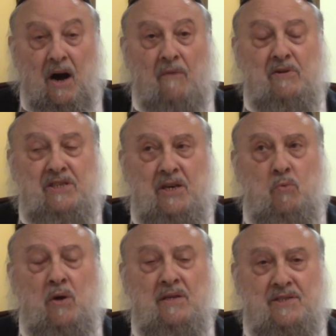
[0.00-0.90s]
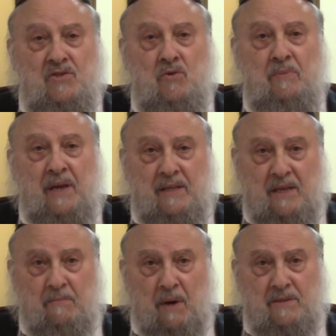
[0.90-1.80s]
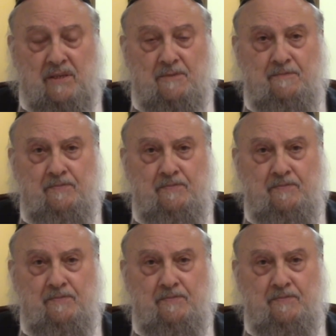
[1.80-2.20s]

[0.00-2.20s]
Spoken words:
of which he will assume in 18 months.